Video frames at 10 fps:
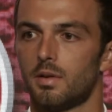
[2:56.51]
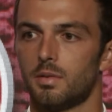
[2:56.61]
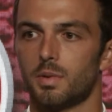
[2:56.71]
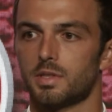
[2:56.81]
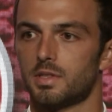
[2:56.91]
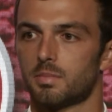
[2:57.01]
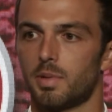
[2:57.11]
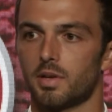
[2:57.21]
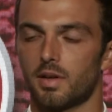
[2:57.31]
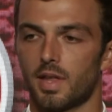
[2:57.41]
You know, we can just
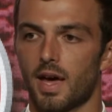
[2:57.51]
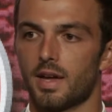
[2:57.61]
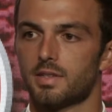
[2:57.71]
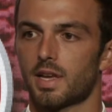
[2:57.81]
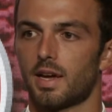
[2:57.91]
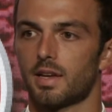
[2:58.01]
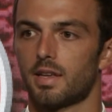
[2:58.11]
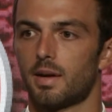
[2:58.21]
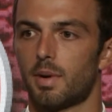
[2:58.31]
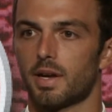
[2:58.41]
build on that. Just kind of
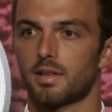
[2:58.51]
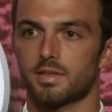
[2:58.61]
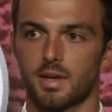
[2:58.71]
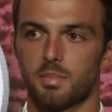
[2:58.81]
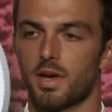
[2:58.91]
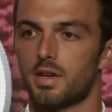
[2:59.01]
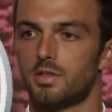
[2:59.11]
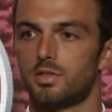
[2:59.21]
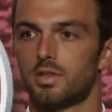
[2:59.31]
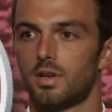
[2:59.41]
everybody get on the same
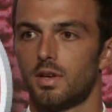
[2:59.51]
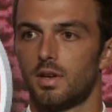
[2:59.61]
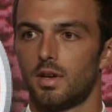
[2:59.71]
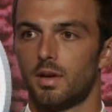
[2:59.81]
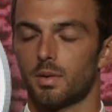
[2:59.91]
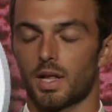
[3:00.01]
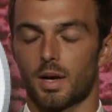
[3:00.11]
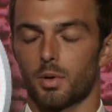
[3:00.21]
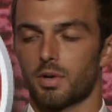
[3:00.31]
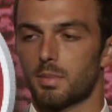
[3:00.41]
page. We've got a
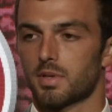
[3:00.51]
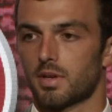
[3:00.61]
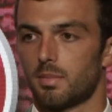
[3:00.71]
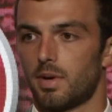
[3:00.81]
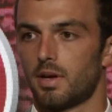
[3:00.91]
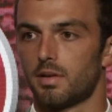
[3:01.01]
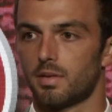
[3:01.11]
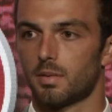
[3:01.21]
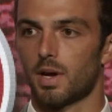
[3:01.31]
lot more reps on our belt. You know, we've